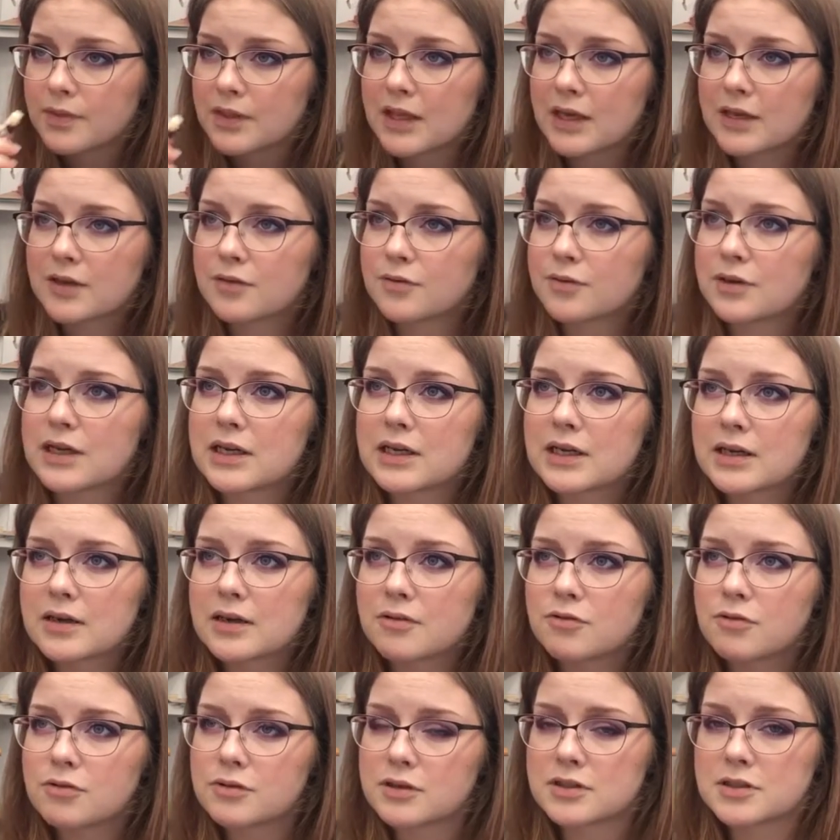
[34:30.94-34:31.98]
Like, you
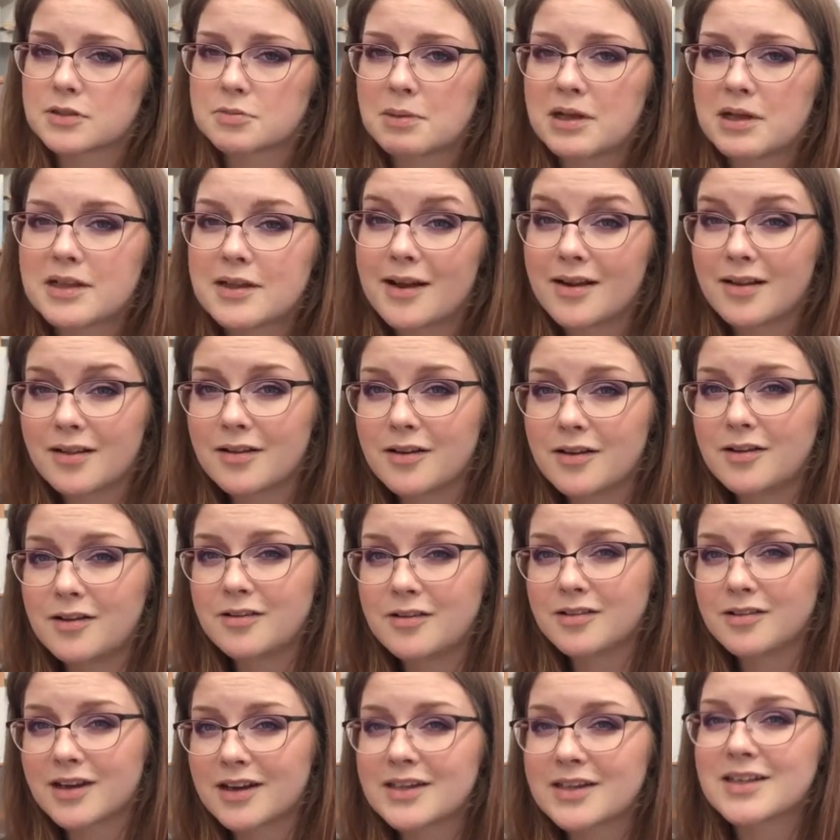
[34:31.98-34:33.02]
can smell that
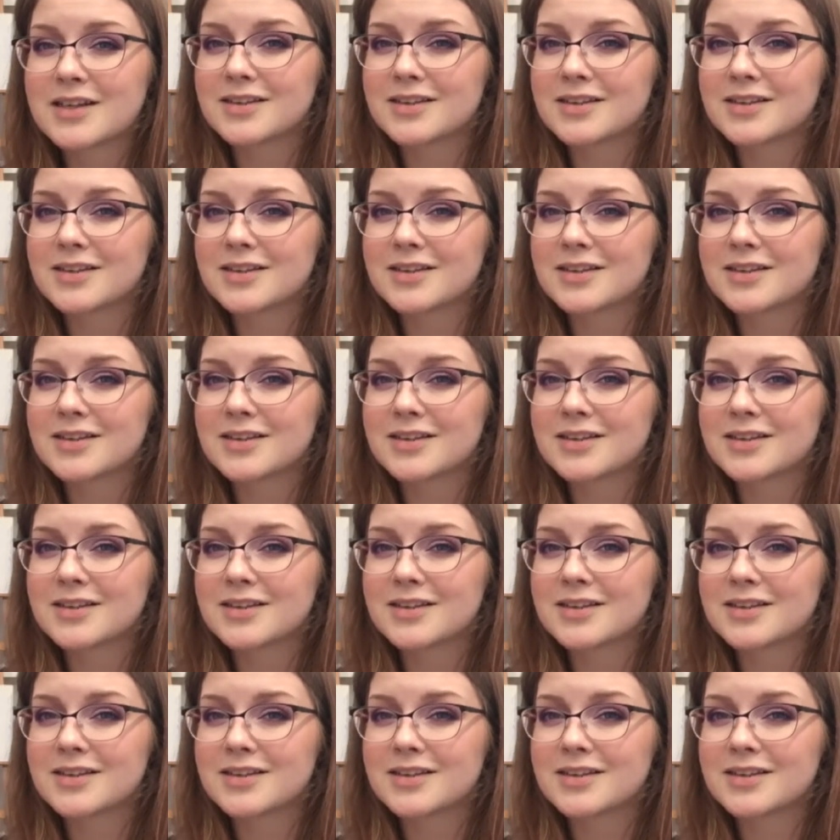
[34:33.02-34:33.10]
little